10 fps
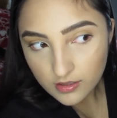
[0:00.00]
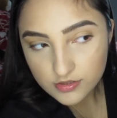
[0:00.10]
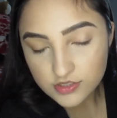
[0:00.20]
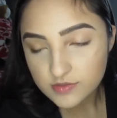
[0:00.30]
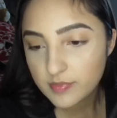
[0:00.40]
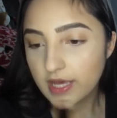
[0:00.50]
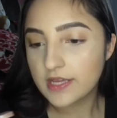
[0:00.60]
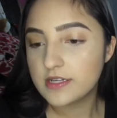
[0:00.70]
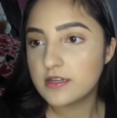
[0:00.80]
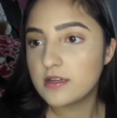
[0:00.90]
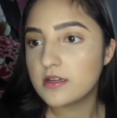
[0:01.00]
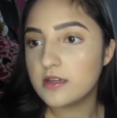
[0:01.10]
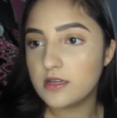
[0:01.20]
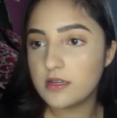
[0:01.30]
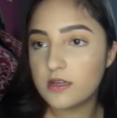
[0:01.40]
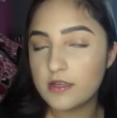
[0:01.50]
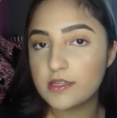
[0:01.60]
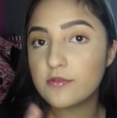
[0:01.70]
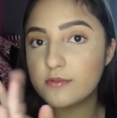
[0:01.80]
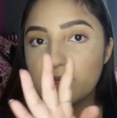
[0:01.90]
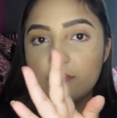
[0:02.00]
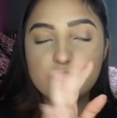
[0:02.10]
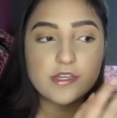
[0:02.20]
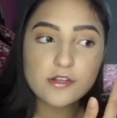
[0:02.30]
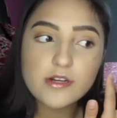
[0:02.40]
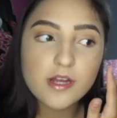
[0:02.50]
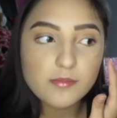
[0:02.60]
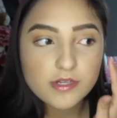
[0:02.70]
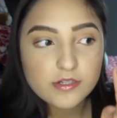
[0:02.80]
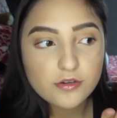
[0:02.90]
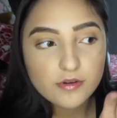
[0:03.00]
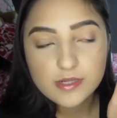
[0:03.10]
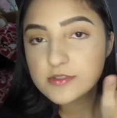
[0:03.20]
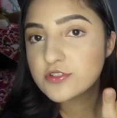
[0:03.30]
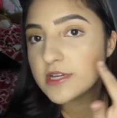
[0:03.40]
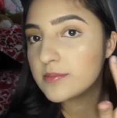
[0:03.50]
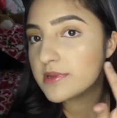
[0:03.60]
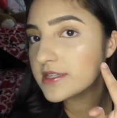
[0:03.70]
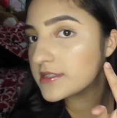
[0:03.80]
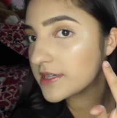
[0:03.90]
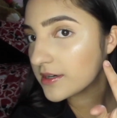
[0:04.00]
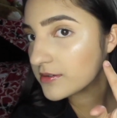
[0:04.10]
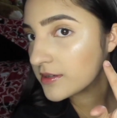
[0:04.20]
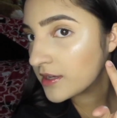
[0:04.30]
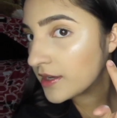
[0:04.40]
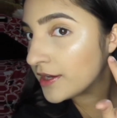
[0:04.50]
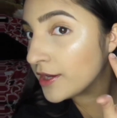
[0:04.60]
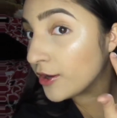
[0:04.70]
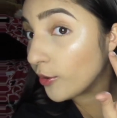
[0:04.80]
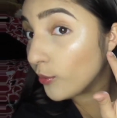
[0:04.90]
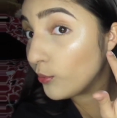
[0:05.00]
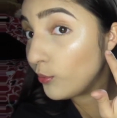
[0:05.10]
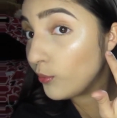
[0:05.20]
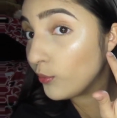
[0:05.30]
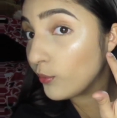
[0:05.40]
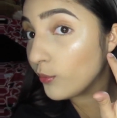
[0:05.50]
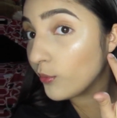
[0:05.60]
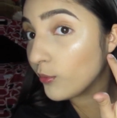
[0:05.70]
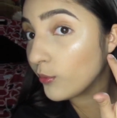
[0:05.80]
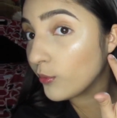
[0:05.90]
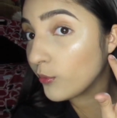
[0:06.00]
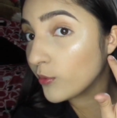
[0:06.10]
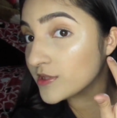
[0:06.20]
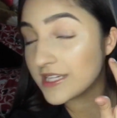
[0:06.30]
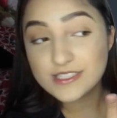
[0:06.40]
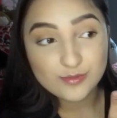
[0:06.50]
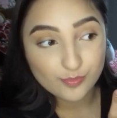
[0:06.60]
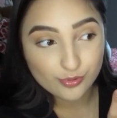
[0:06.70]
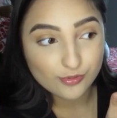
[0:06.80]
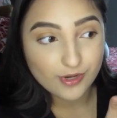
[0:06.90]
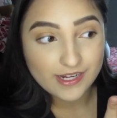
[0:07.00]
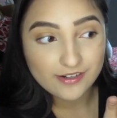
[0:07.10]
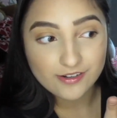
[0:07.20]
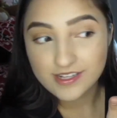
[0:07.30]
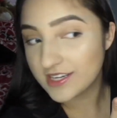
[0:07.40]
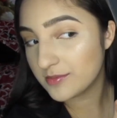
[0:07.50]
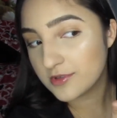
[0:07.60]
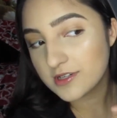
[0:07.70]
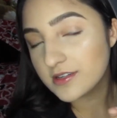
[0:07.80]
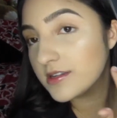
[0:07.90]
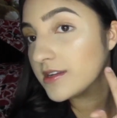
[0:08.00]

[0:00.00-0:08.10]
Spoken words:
Just pat it, and then with my finger I'm gonna go in and try to blend it out. Ooh, that's bright on camera.